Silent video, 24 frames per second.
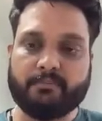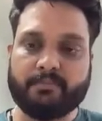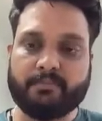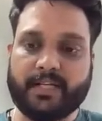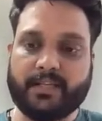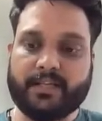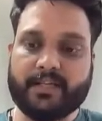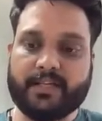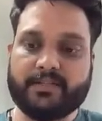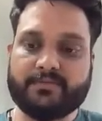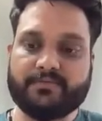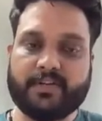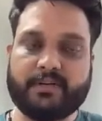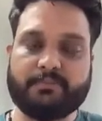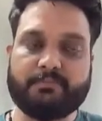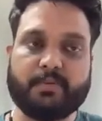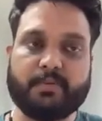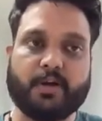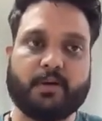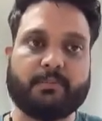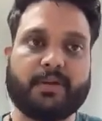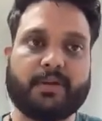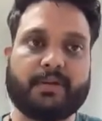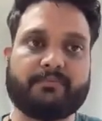But there's one
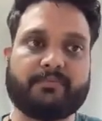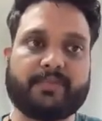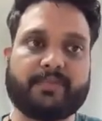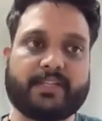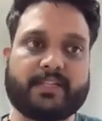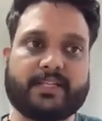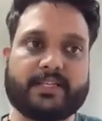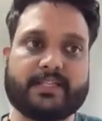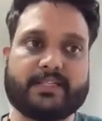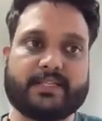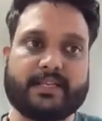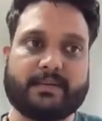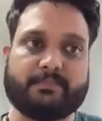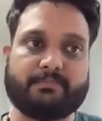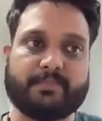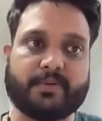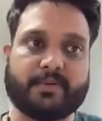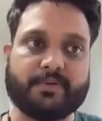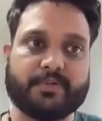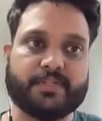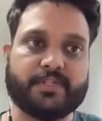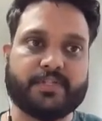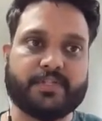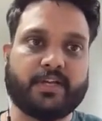problem with this
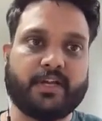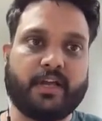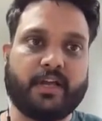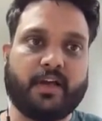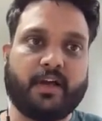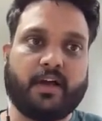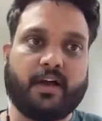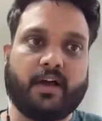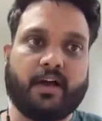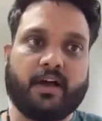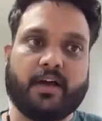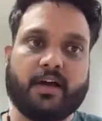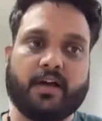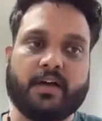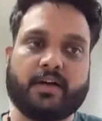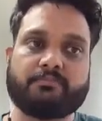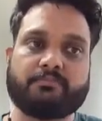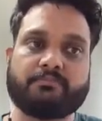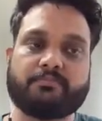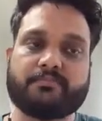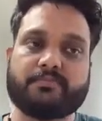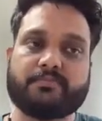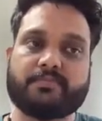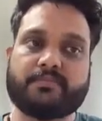approach.
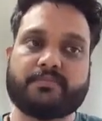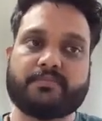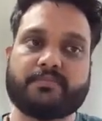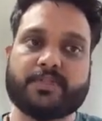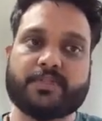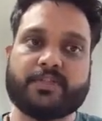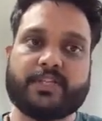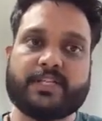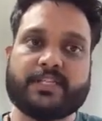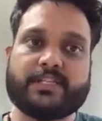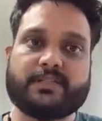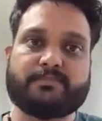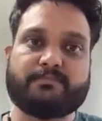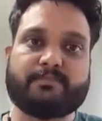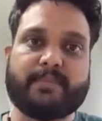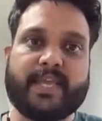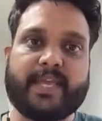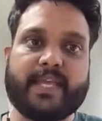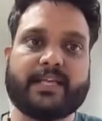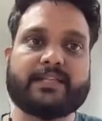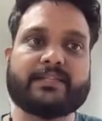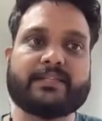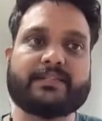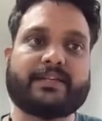So this
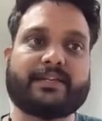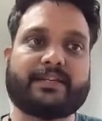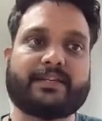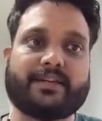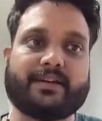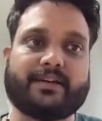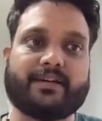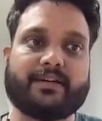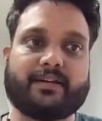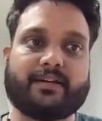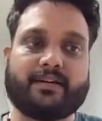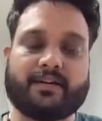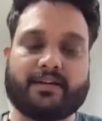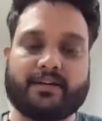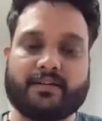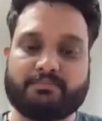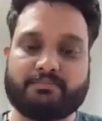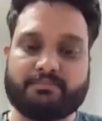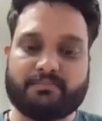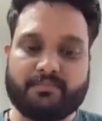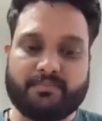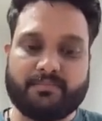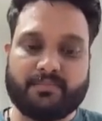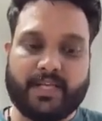makes it
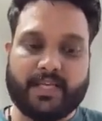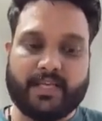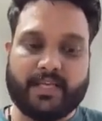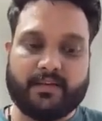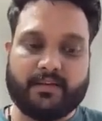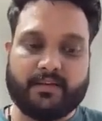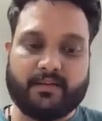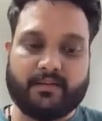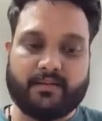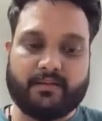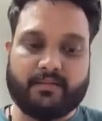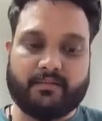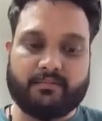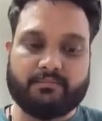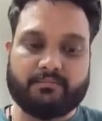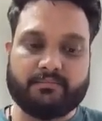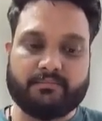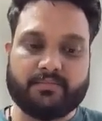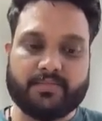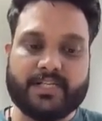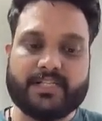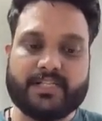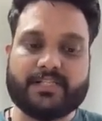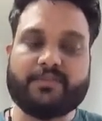like
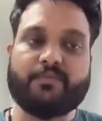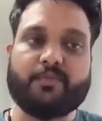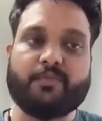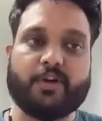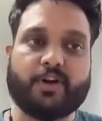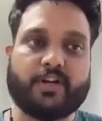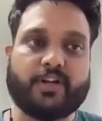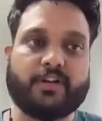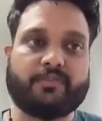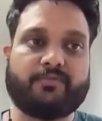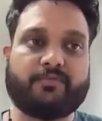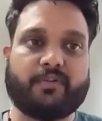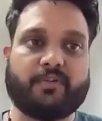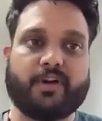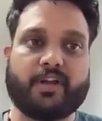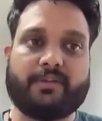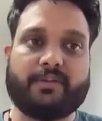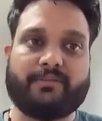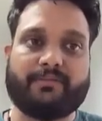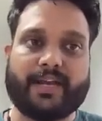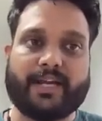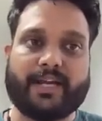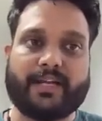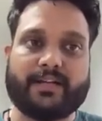there's a
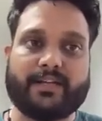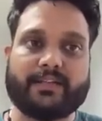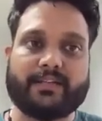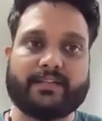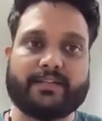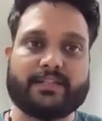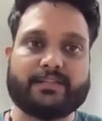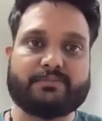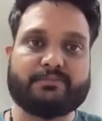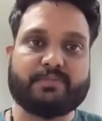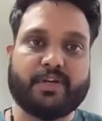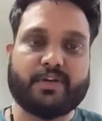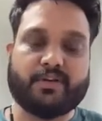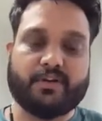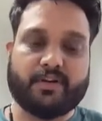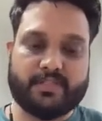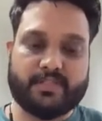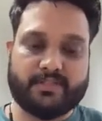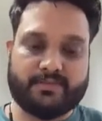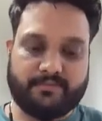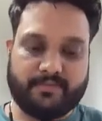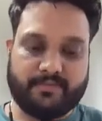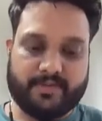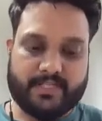waterfall effect in this,
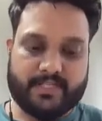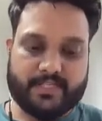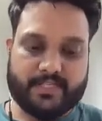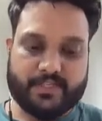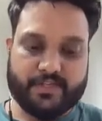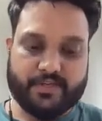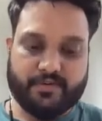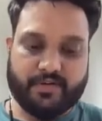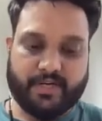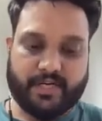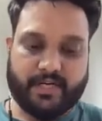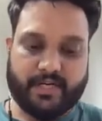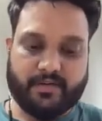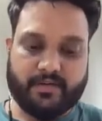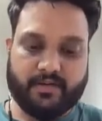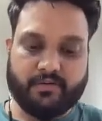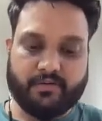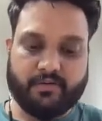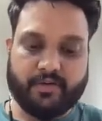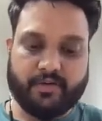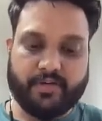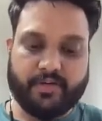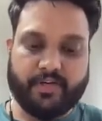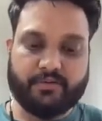because first you are
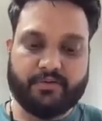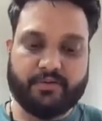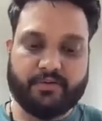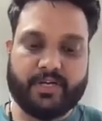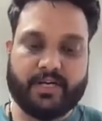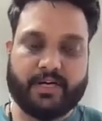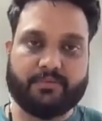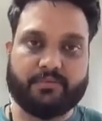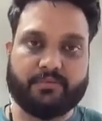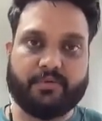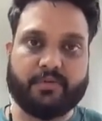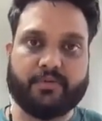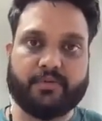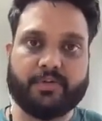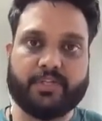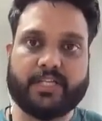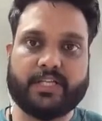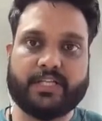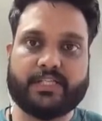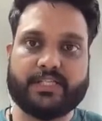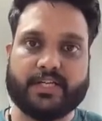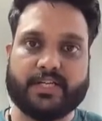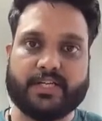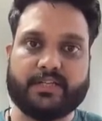going to download
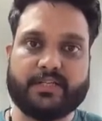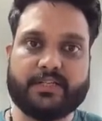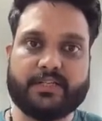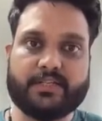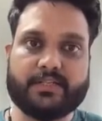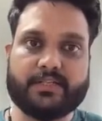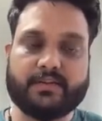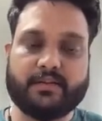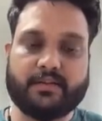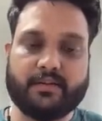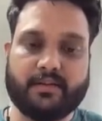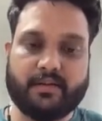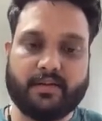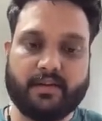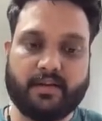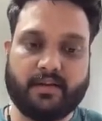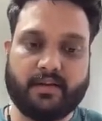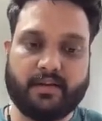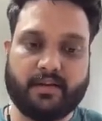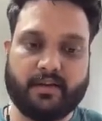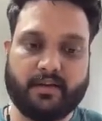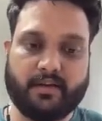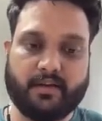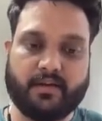the chunks,
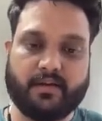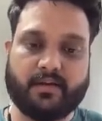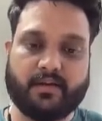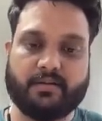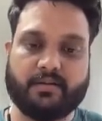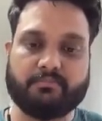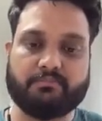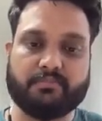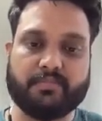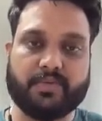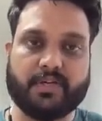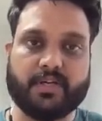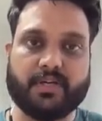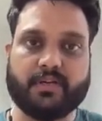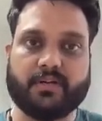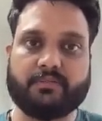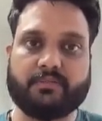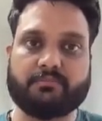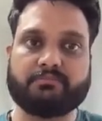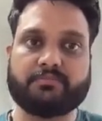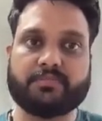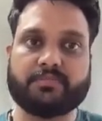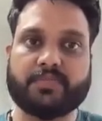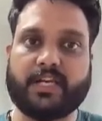
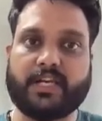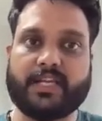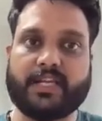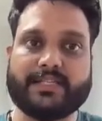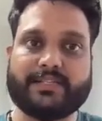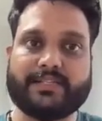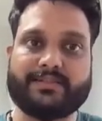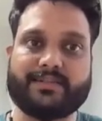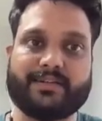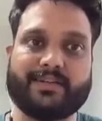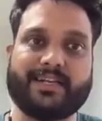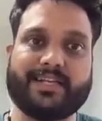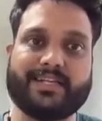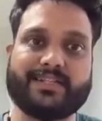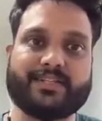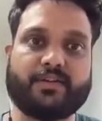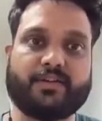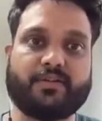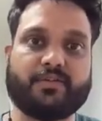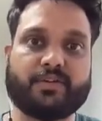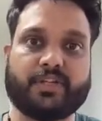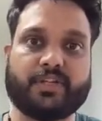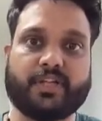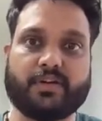the lazy
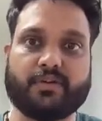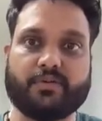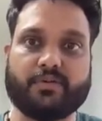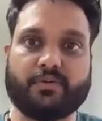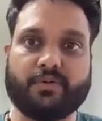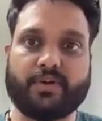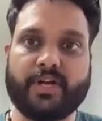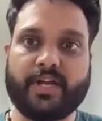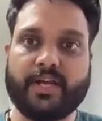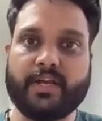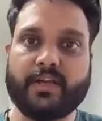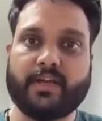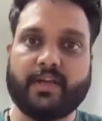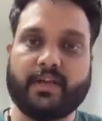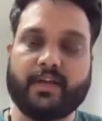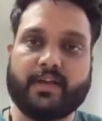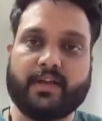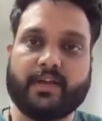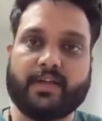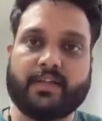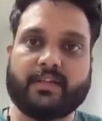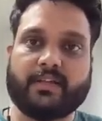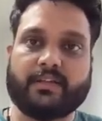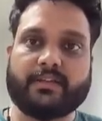load the code.
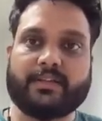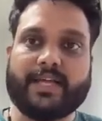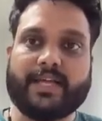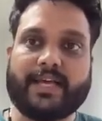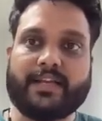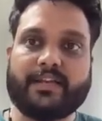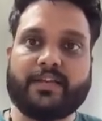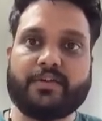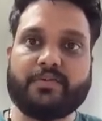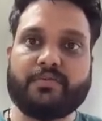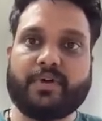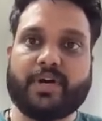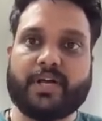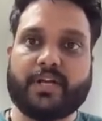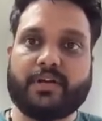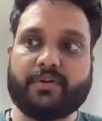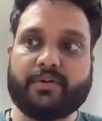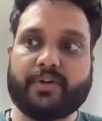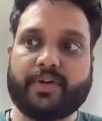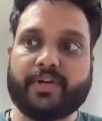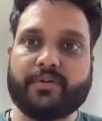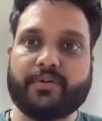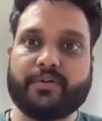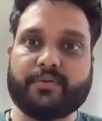Then you are
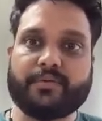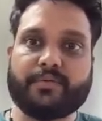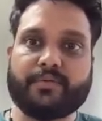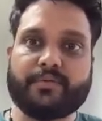going